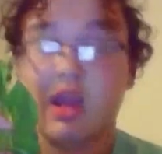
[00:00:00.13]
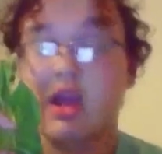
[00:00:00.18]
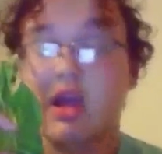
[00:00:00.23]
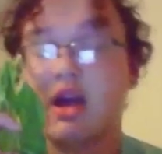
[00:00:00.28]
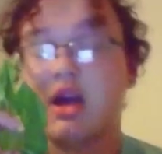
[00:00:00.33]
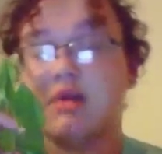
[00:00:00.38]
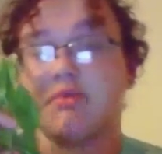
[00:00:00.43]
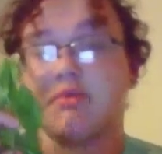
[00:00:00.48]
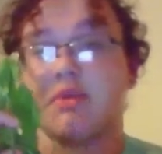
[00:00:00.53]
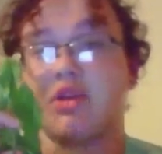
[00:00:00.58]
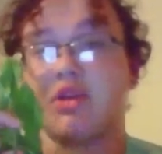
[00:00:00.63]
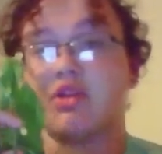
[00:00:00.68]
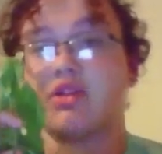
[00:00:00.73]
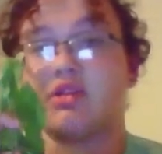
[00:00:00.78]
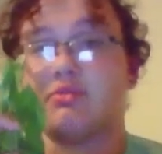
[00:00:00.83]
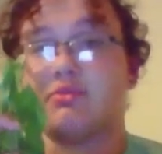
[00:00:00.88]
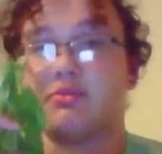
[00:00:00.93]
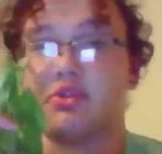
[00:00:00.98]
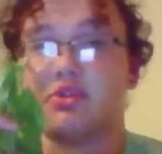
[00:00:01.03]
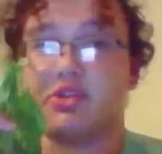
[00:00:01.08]

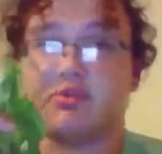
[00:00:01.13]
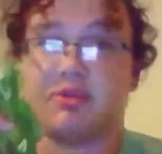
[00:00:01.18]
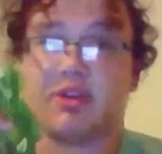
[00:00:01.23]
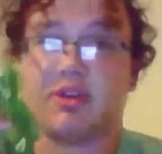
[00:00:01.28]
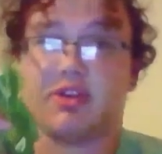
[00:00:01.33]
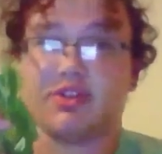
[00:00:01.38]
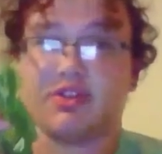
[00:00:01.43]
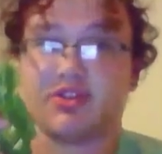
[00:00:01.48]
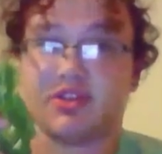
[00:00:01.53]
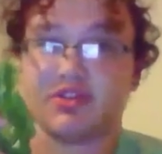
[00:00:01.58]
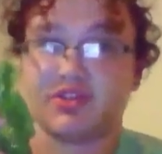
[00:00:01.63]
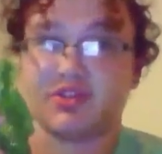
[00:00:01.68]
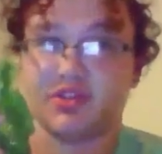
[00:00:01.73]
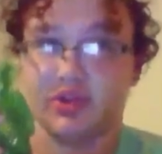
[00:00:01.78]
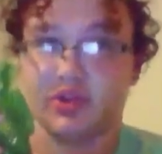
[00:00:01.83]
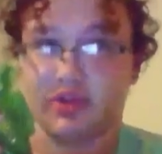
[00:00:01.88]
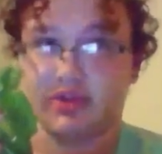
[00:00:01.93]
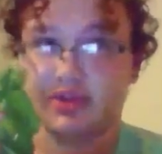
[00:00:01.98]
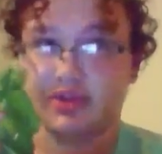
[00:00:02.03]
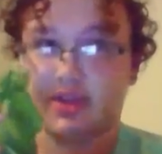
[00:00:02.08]
American beautyberry is also
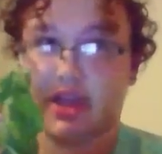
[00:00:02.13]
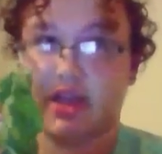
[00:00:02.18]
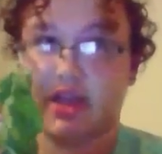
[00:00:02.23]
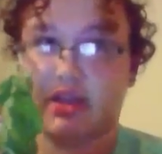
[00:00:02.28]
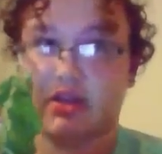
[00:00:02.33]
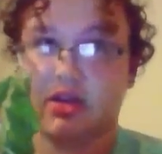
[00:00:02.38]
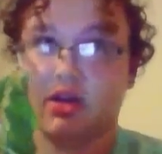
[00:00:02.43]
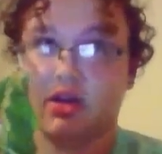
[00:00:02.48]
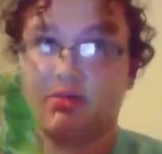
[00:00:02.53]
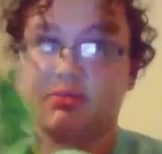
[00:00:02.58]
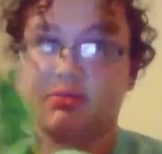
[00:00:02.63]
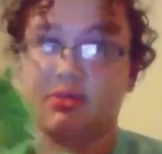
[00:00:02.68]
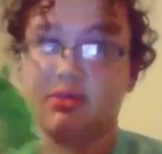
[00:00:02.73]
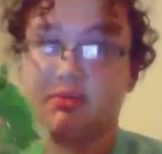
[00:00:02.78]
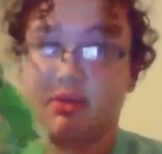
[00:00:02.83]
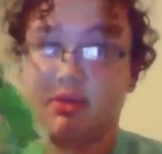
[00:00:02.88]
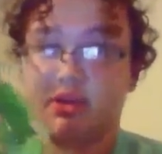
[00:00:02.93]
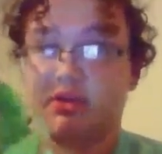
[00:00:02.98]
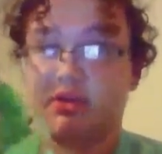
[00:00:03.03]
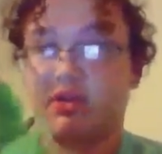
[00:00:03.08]
known as Calocarpa
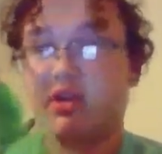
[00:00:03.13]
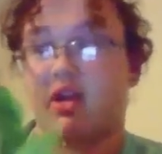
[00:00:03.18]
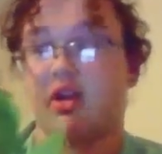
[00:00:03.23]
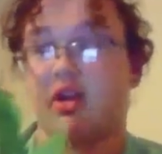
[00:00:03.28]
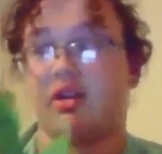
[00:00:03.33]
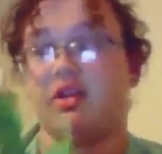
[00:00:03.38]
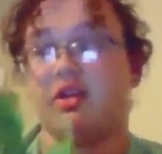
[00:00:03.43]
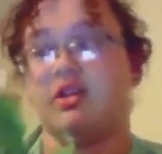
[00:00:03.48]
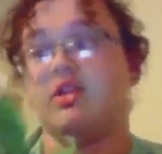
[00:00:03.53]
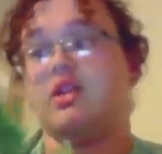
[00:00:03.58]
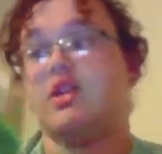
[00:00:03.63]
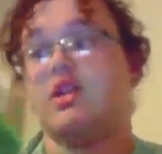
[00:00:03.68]
americana.